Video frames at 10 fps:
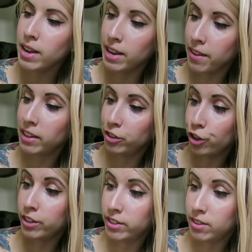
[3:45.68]
Yeah, that's
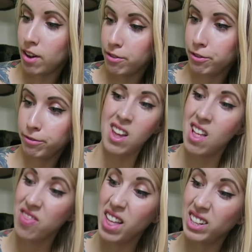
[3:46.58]
good stuff.
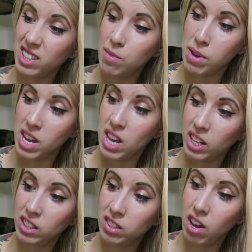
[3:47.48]
That's the big
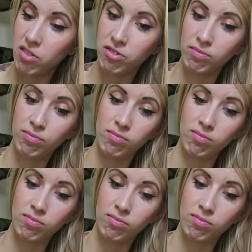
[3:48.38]
kid stuff.